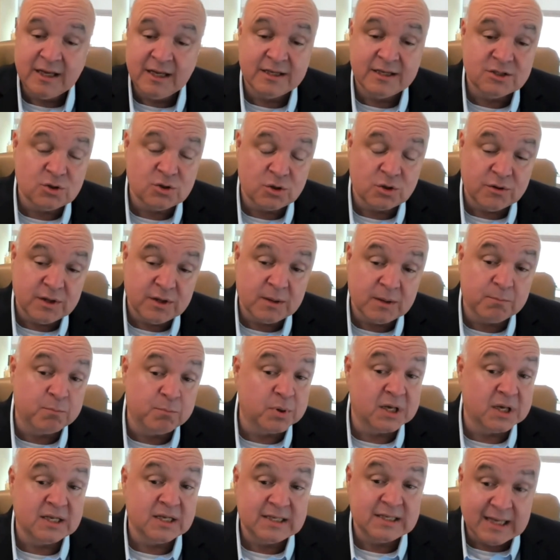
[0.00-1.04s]
And so you think
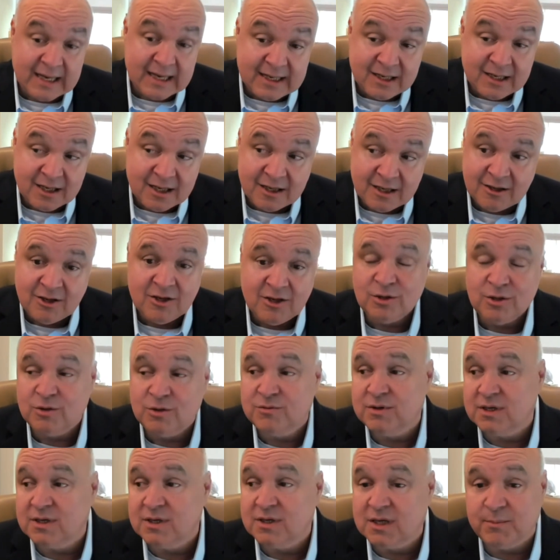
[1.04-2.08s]
big data, you
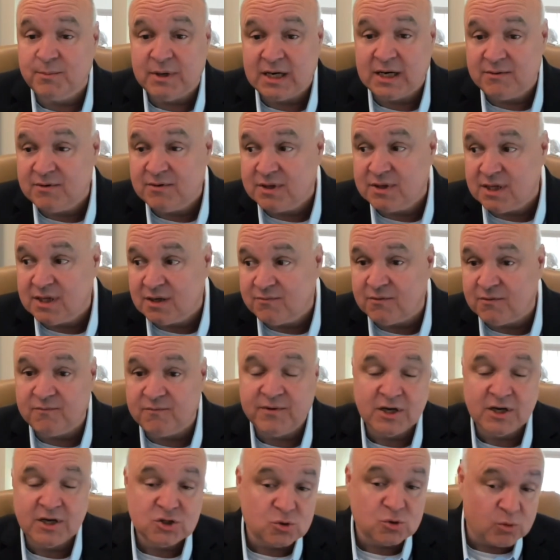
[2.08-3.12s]
think about everything from
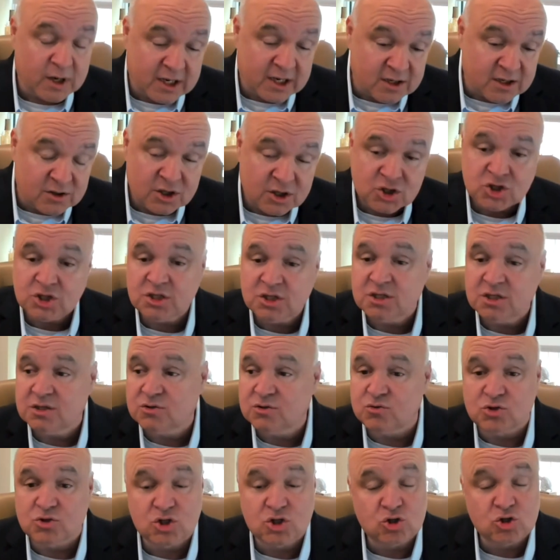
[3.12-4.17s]
facial recognition
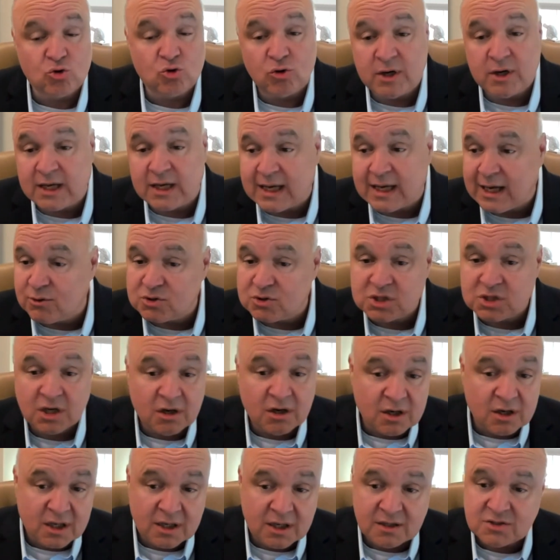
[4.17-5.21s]
to sorting out
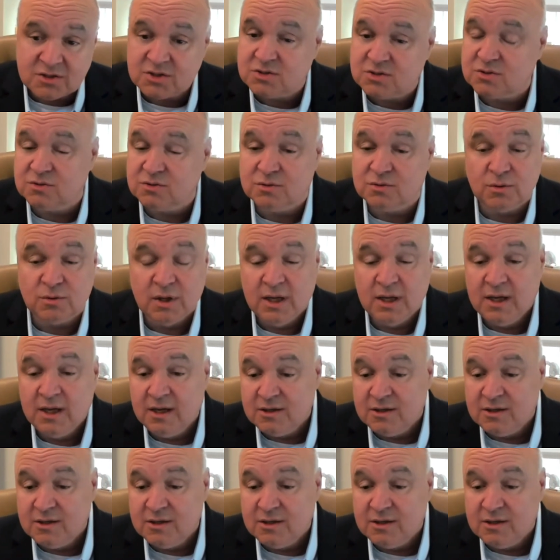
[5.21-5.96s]
targets to